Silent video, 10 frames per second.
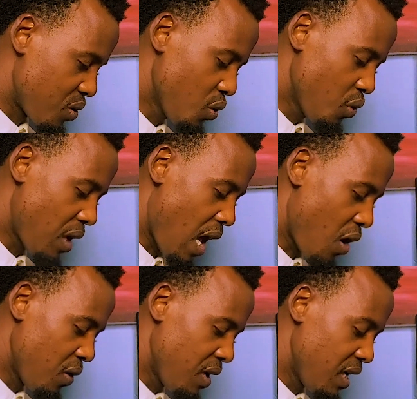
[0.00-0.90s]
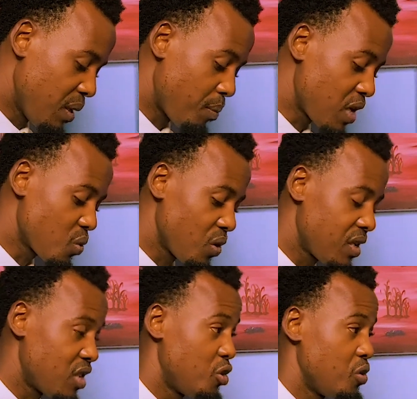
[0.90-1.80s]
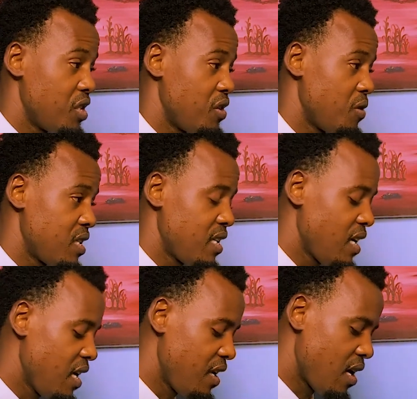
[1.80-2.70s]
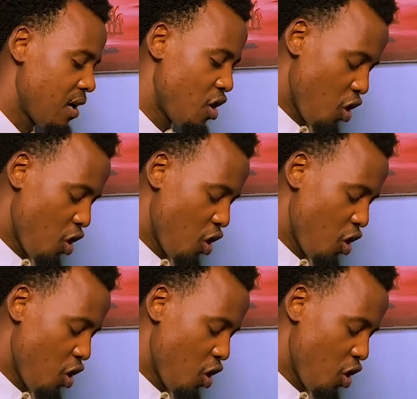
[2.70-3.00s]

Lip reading: So now, in the password that you generated earlier,